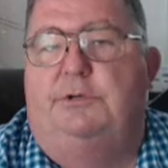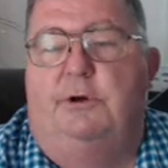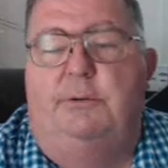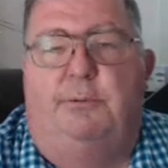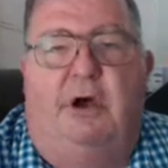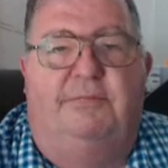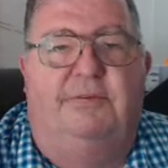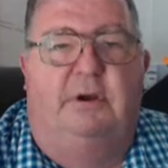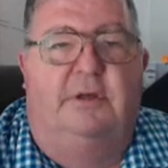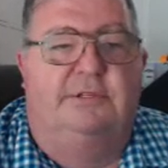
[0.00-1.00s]
a
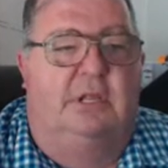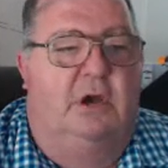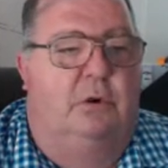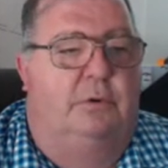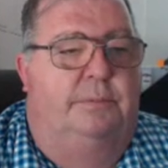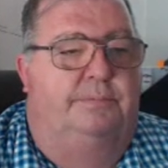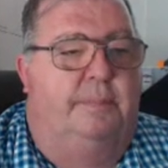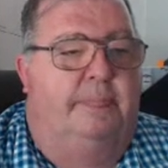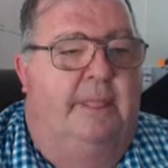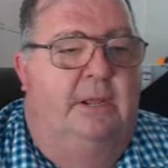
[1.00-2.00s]
profit on this loan.
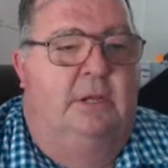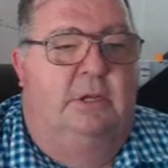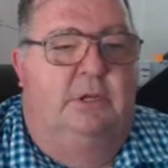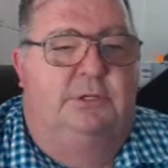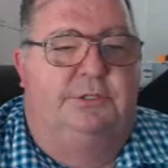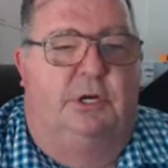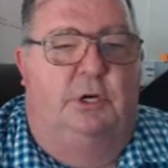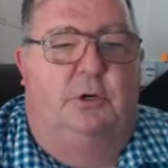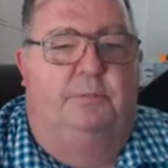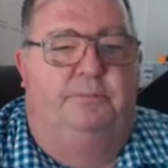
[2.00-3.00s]

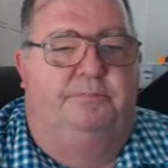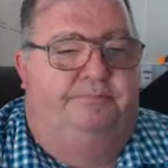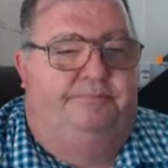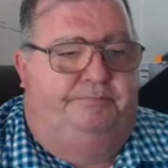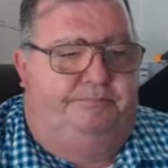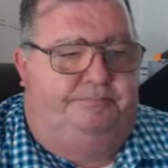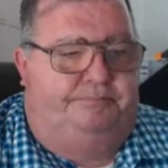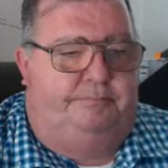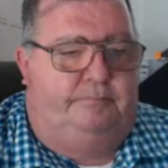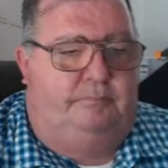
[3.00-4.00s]
So
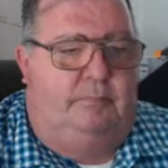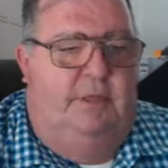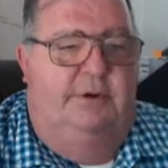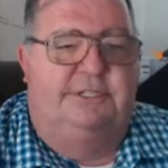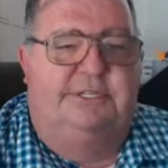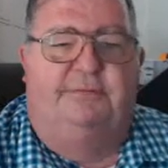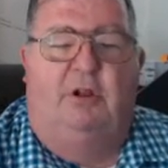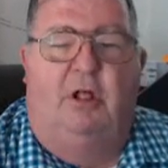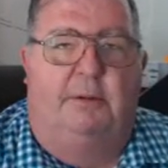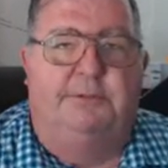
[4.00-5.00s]
there are
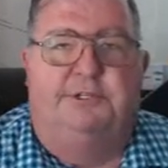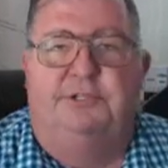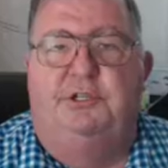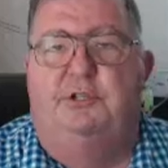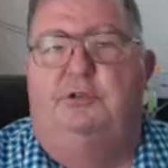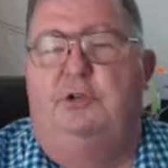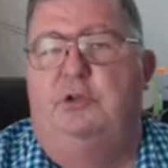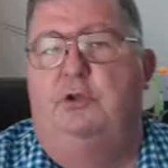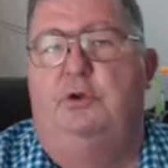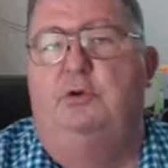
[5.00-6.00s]
several options to
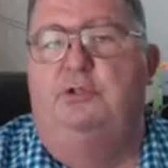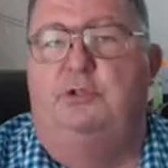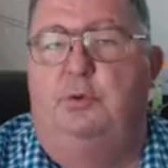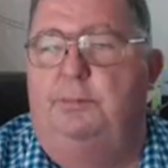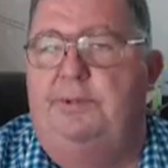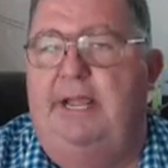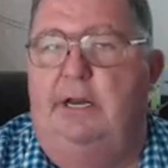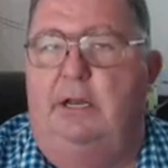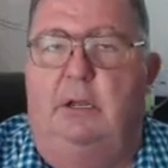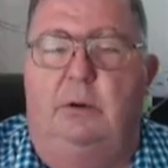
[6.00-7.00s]
use to obtain
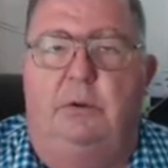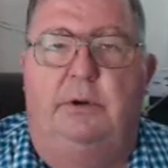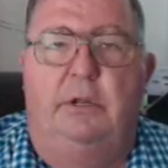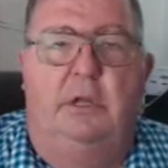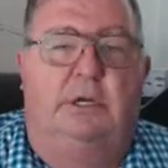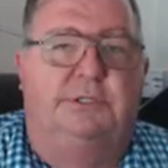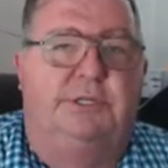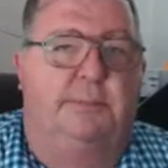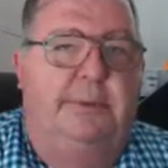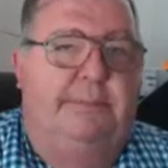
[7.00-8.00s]
a loan.
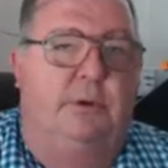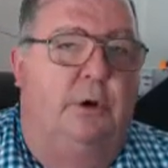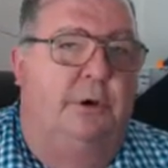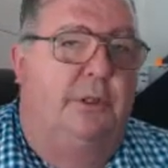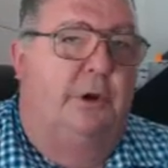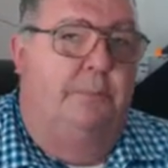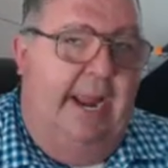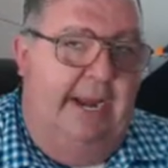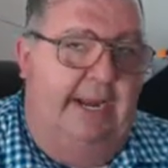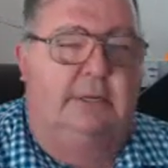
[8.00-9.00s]
Some people go to their
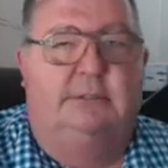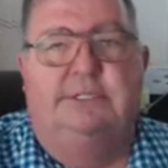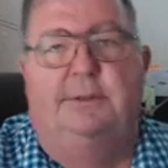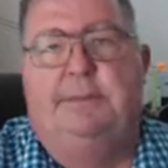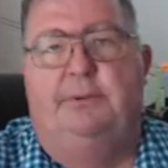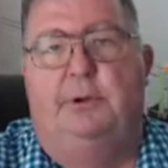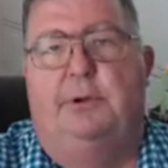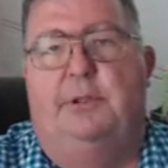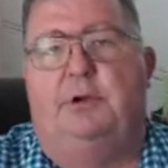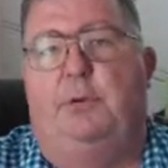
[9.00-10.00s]
bank, some people go
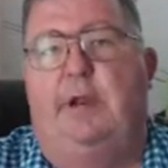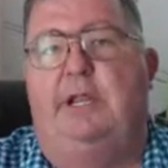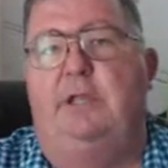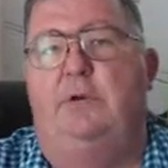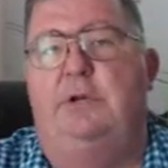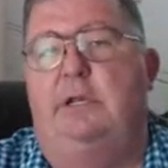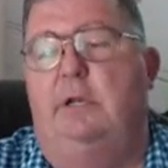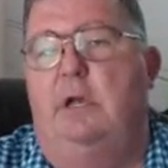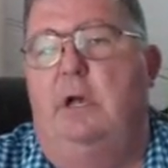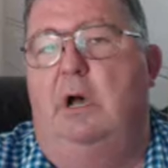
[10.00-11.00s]
to their credit
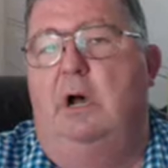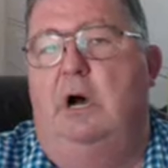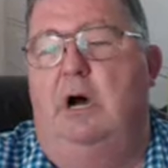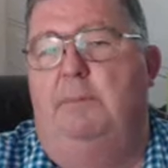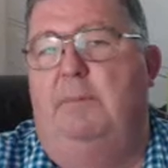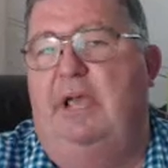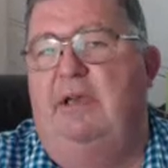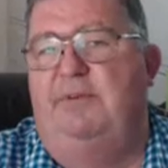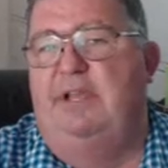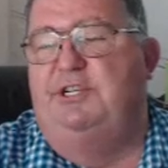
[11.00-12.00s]
union.
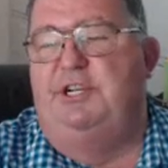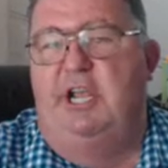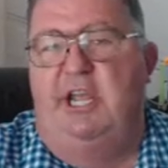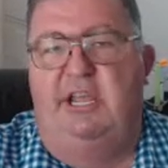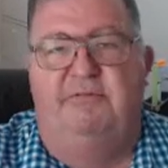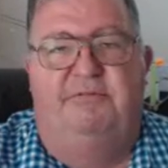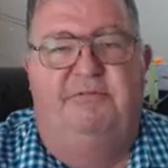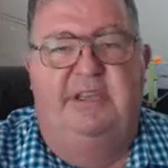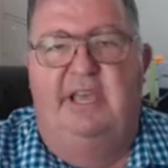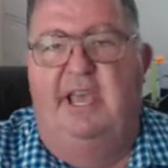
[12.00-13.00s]
FHA,
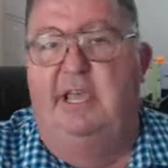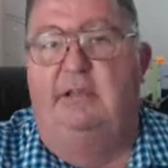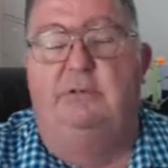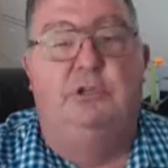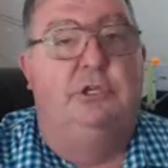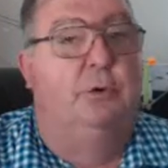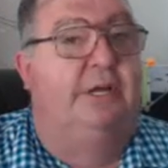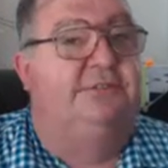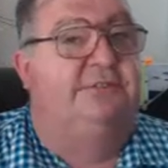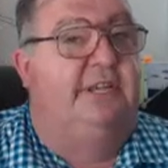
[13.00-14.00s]
VA,
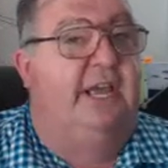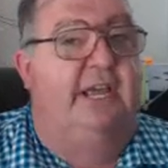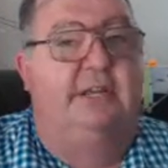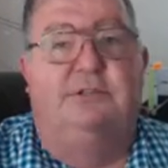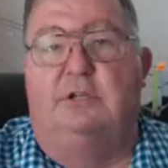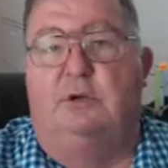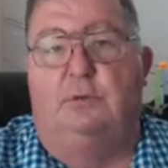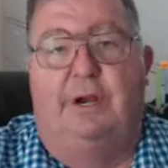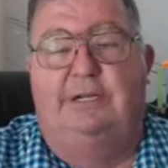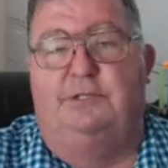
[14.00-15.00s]
USDA is a
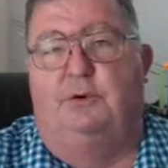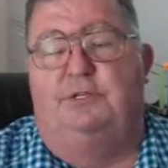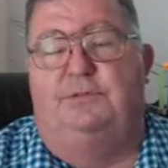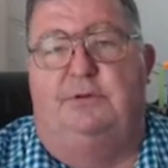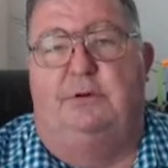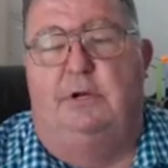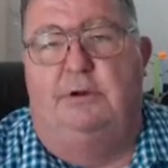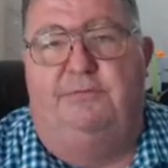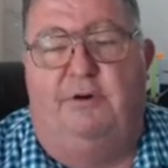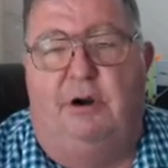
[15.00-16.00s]
great source
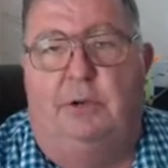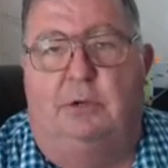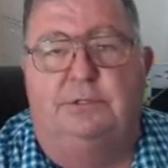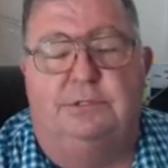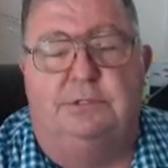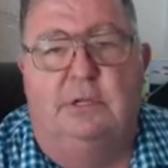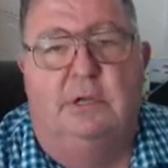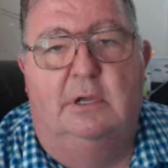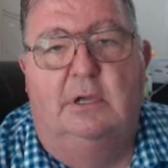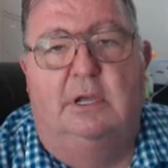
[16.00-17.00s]
for farm loans.
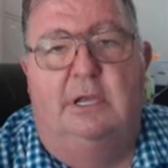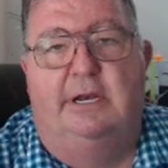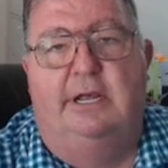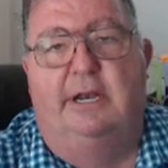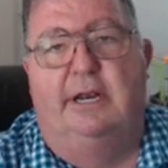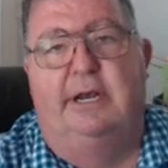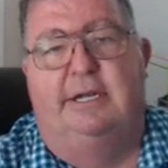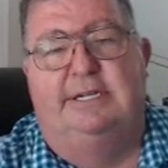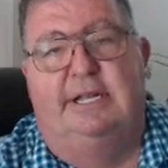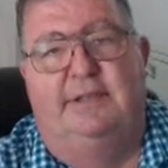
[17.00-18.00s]
And had I
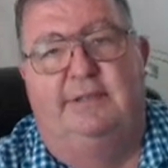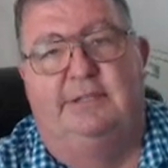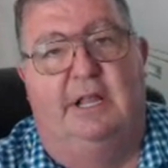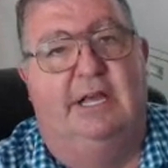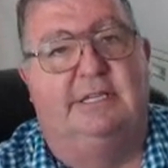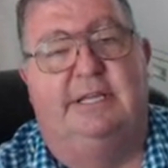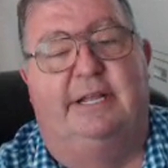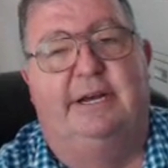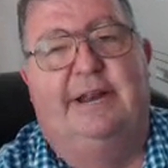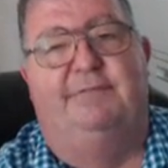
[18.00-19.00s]
not taken this class, I'd
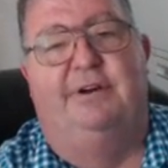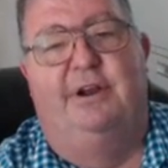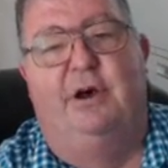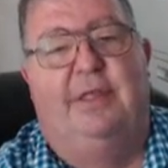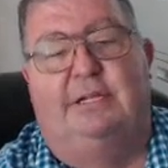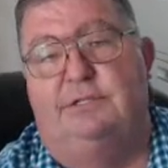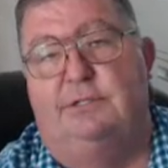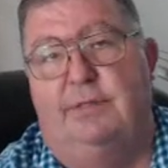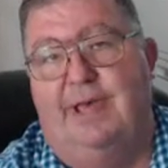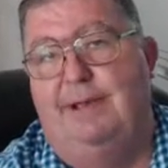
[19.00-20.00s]
have never known that.
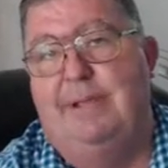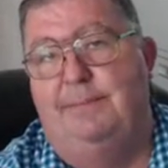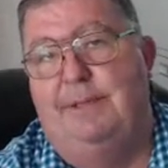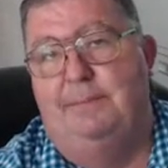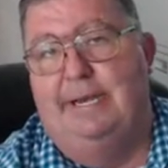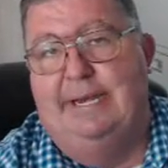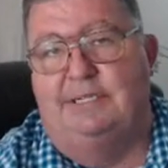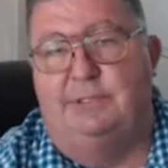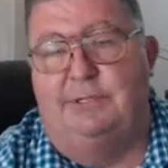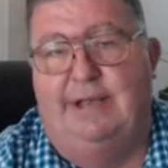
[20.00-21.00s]
So that may be my
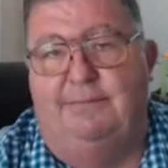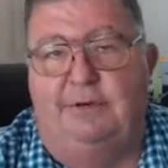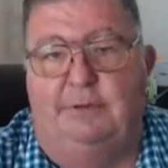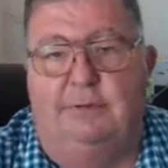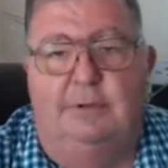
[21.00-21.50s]
next avenue